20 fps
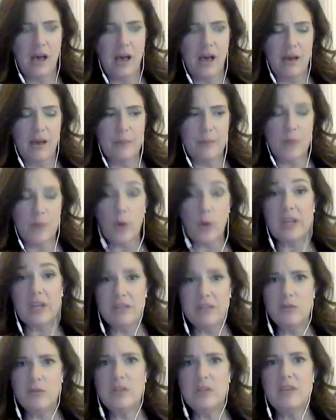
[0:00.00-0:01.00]
or
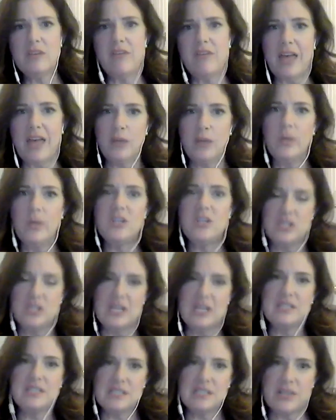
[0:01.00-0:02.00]
give you the evaluation
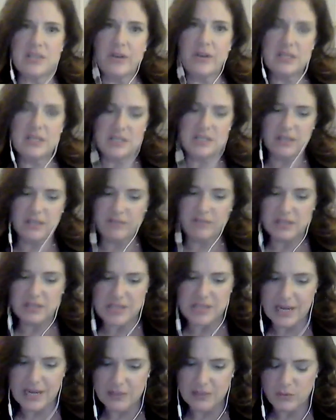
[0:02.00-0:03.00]
necessary to give the
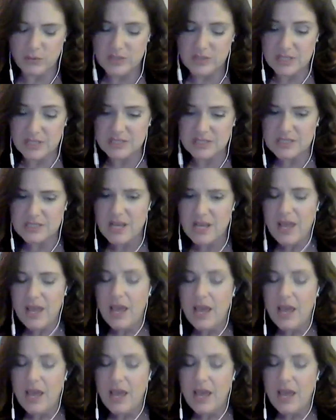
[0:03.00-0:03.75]
diagnosis.